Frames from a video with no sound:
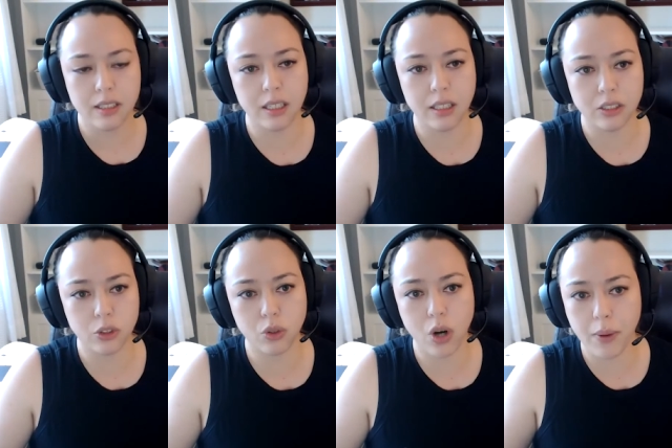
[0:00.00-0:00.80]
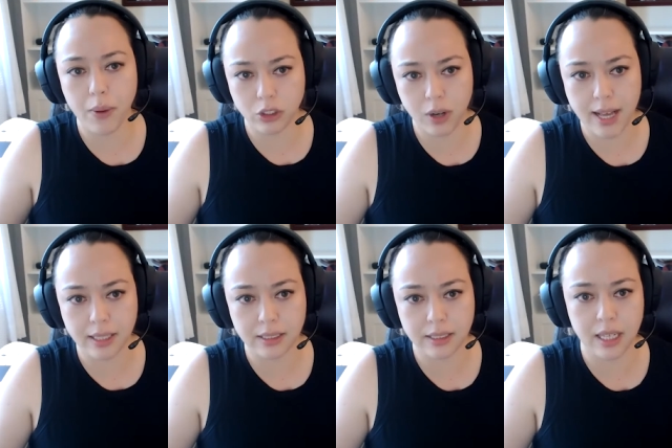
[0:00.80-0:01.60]
these growing
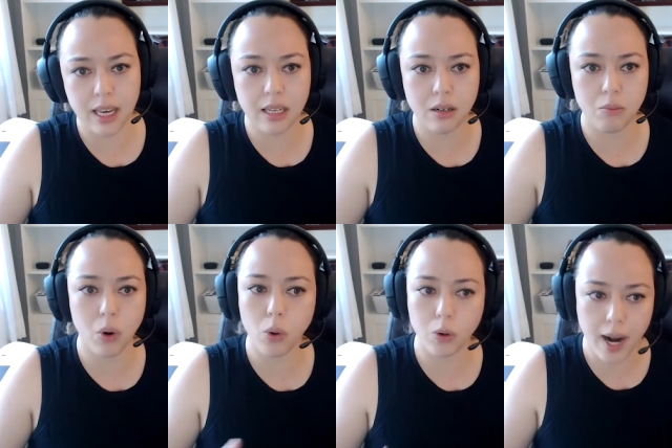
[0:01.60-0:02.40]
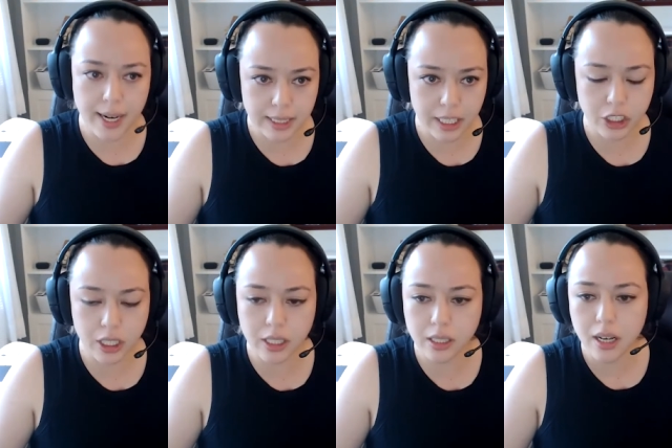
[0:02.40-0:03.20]
trends in
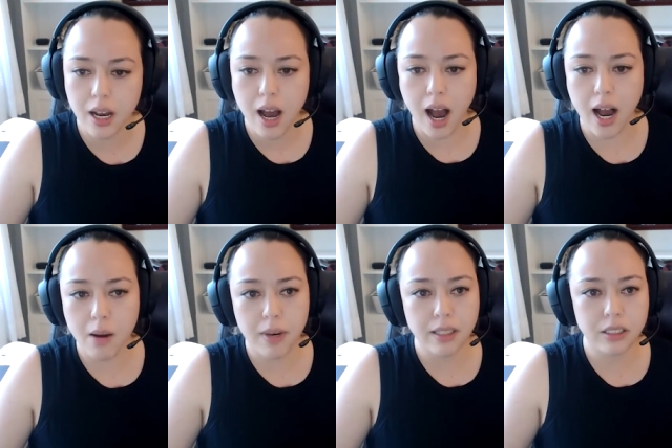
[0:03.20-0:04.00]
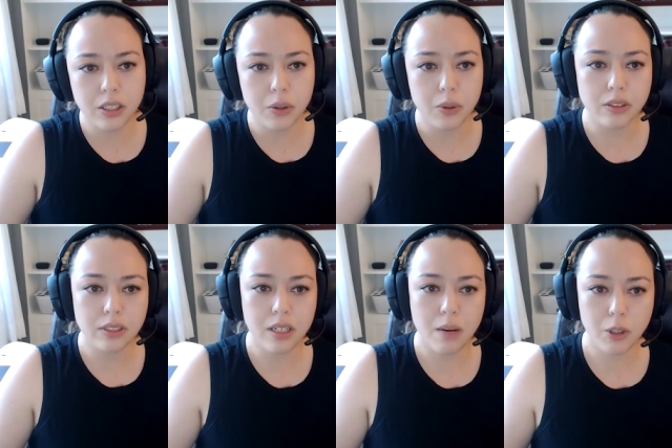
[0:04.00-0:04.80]
polarization um, and so there there's
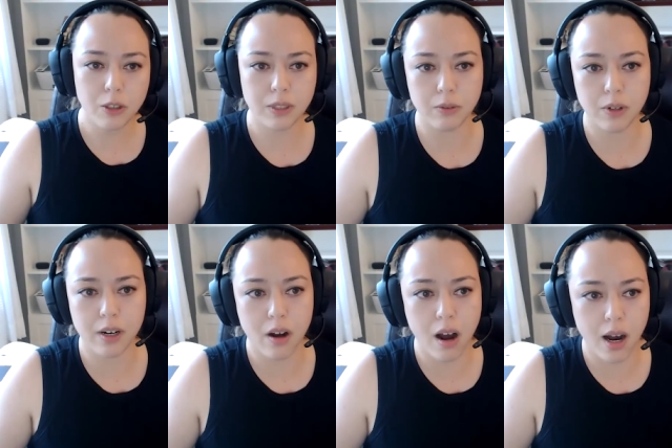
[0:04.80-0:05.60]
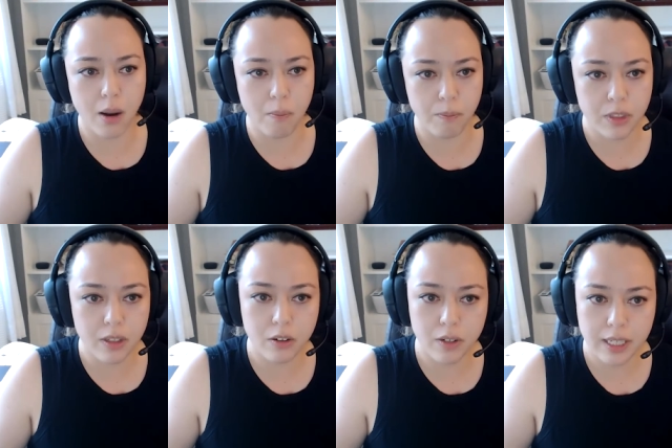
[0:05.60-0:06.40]
a number of different um,
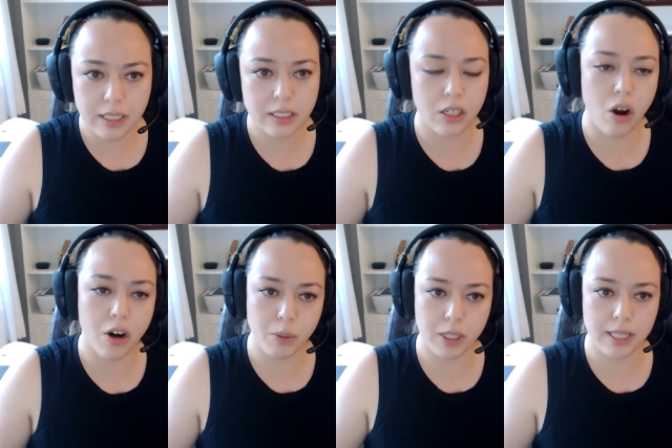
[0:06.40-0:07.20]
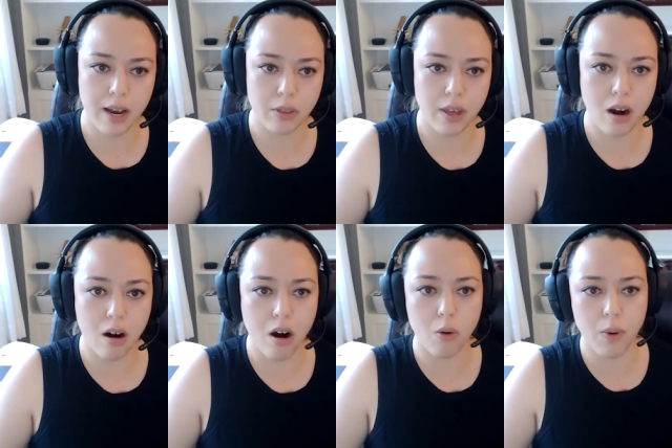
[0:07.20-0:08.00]
theories and arguments out
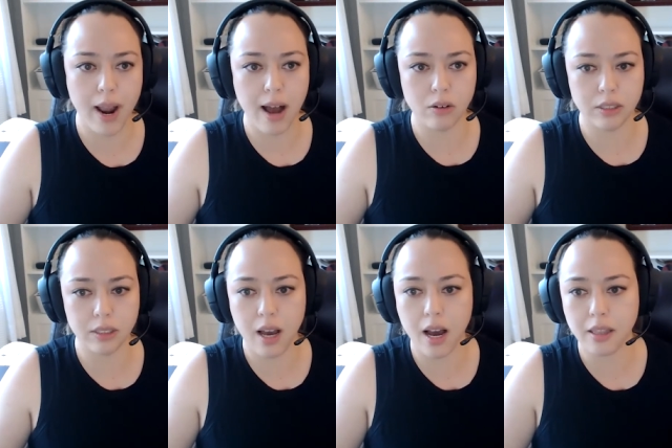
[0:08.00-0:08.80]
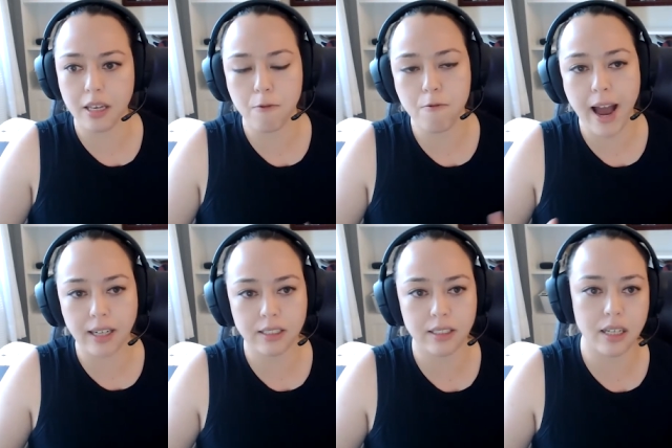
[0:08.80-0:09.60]
there around uh, the
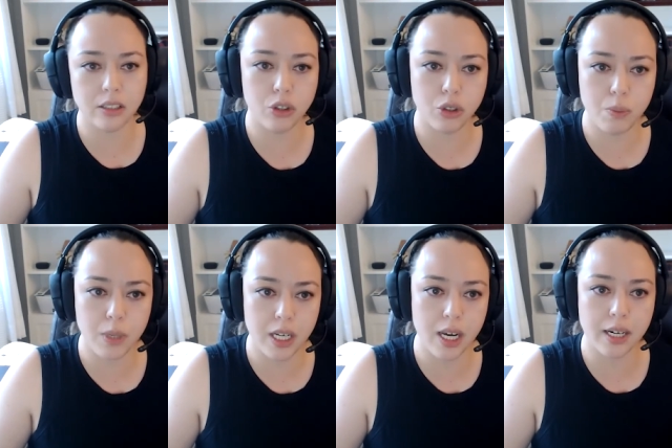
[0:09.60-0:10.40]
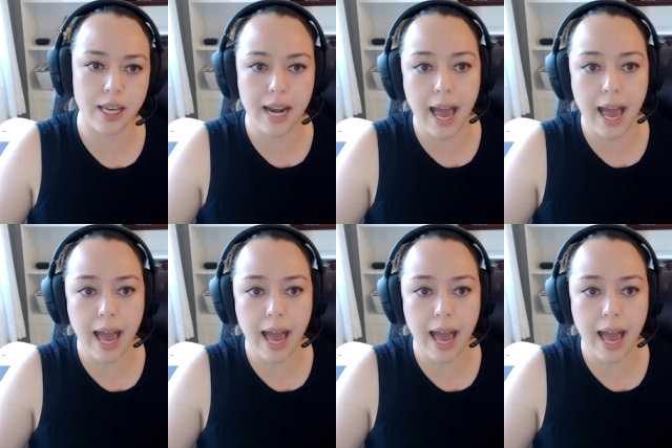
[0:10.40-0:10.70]
effect that social media can